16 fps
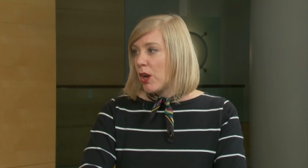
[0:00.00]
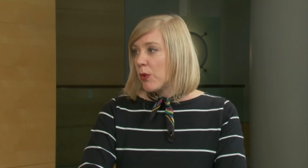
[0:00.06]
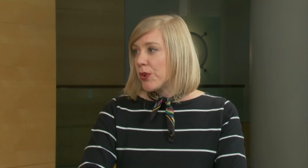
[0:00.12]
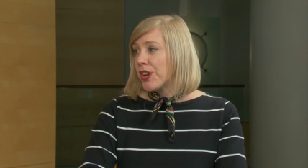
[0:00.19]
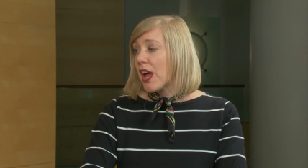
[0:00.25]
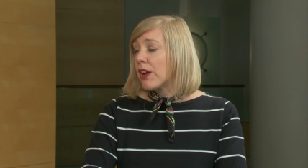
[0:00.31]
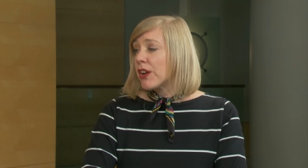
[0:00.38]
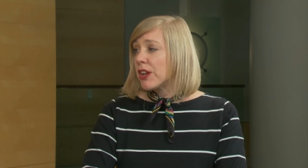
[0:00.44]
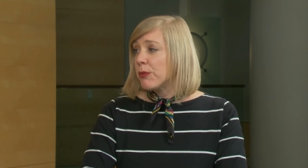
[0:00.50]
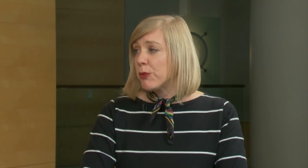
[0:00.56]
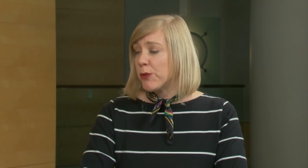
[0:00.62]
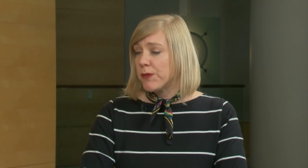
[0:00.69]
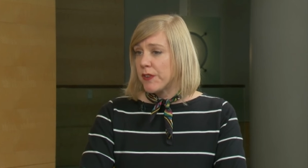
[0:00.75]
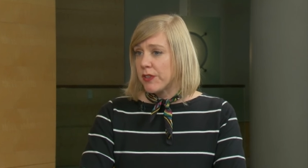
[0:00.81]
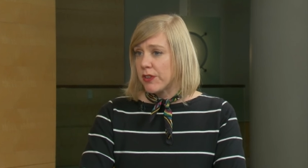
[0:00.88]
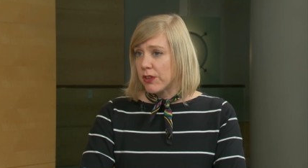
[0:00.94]
We're now going to
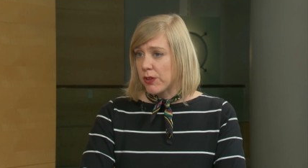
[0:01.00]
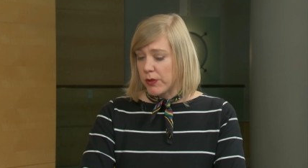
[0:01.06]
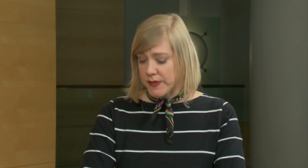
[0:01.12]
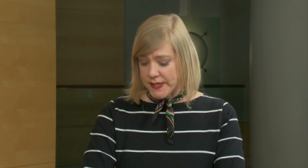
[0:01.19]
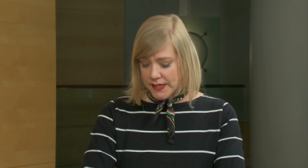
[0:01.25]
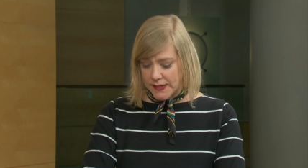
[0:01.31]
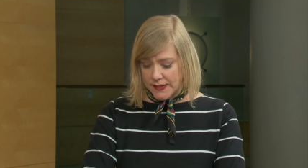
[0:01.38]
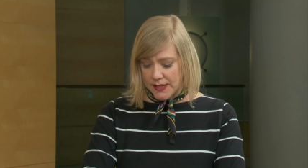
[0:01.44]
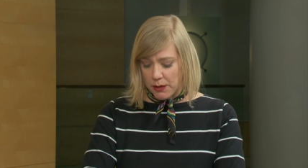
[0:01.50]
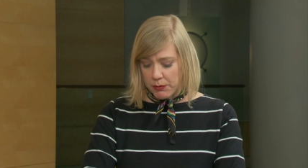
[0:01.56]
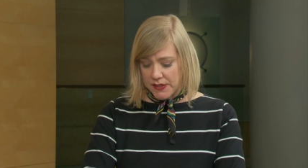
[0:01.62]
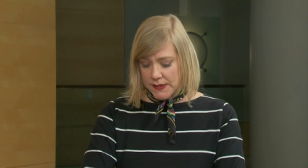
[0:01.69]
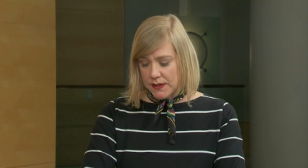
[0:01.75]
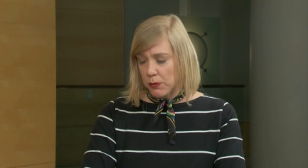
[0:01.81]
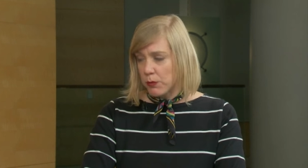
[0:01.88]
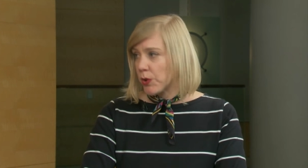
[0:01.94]
move to the closing
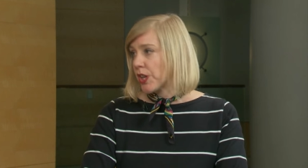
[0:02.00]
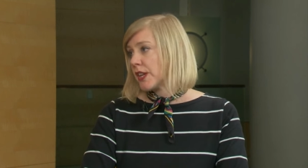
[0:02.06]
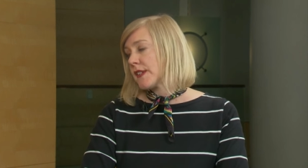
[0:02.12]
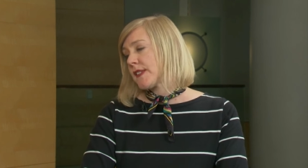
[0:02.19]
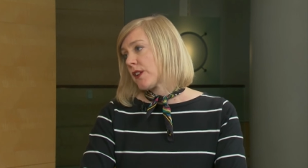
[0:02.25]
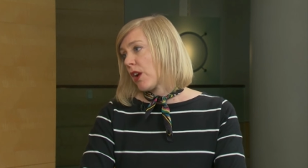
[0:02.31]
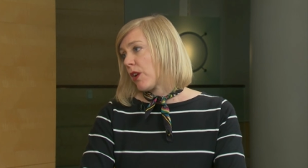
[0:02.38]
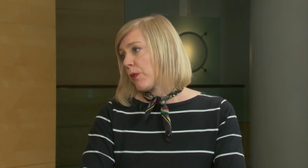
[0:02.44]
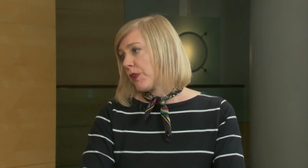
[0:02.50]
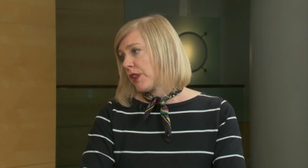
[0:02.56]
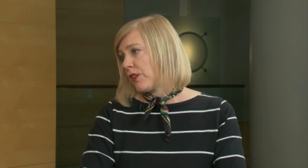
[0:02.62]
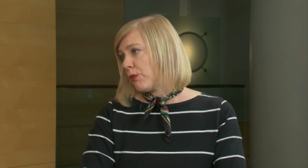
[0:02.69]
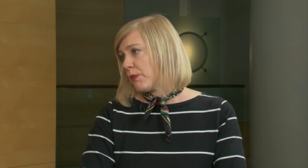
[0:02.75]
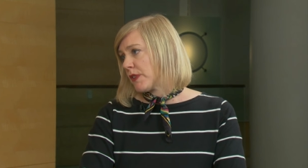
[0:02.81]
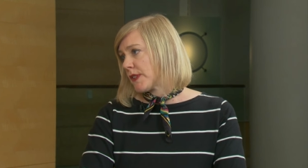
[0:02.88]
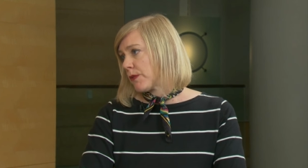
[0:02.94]
statements, and we're going to start with
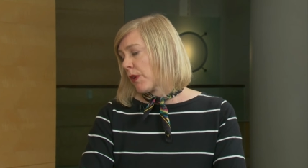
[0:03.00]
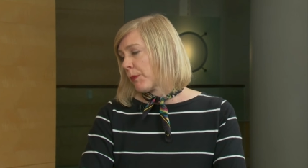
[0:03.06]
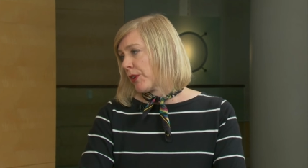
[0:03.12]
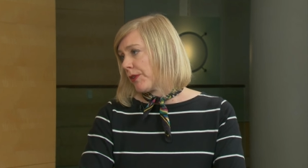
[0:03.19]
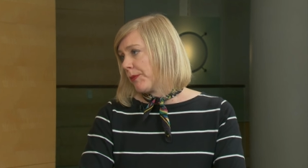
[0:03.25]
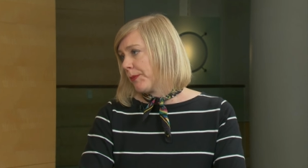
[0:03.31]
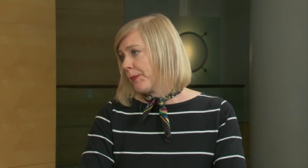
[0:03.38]
you, Ms. Remmer.